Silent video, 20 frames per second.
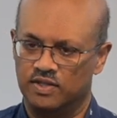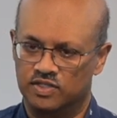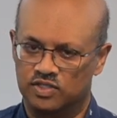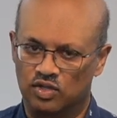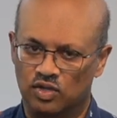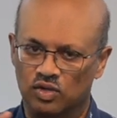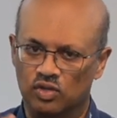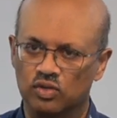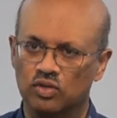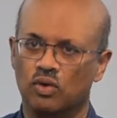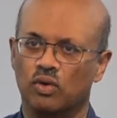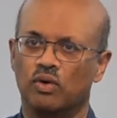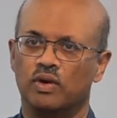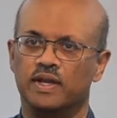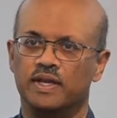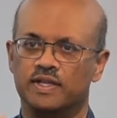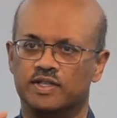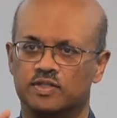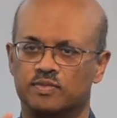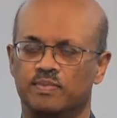this
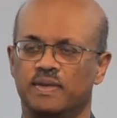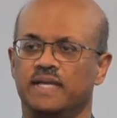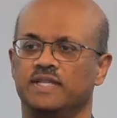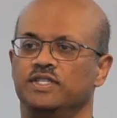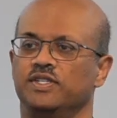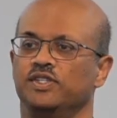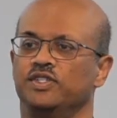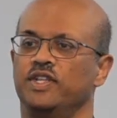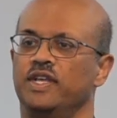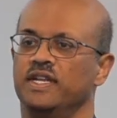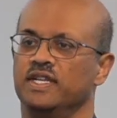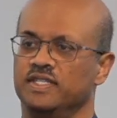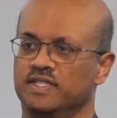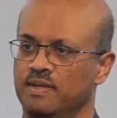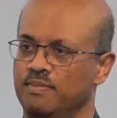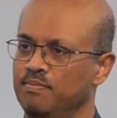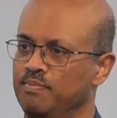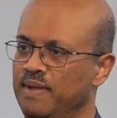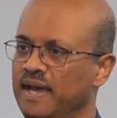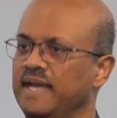glorious message that
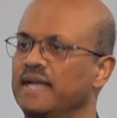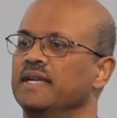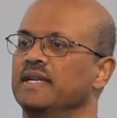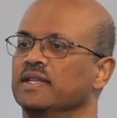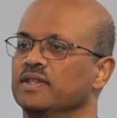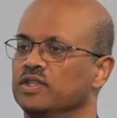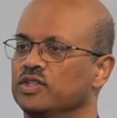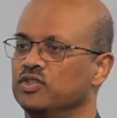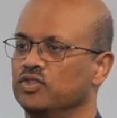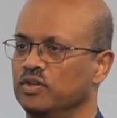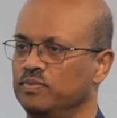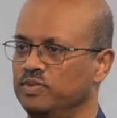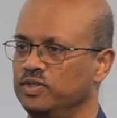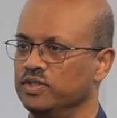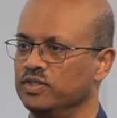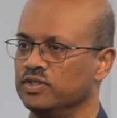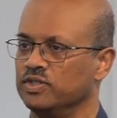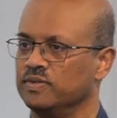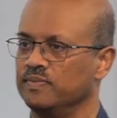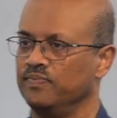is embedded in the
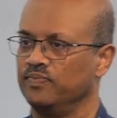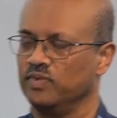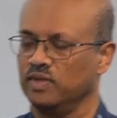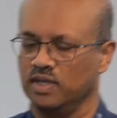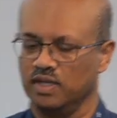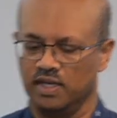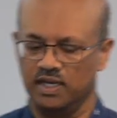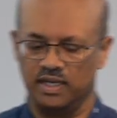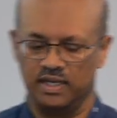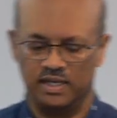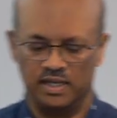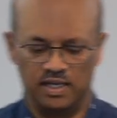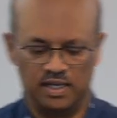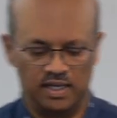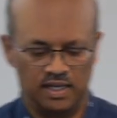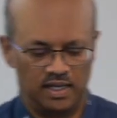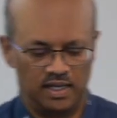scriptures. Okay?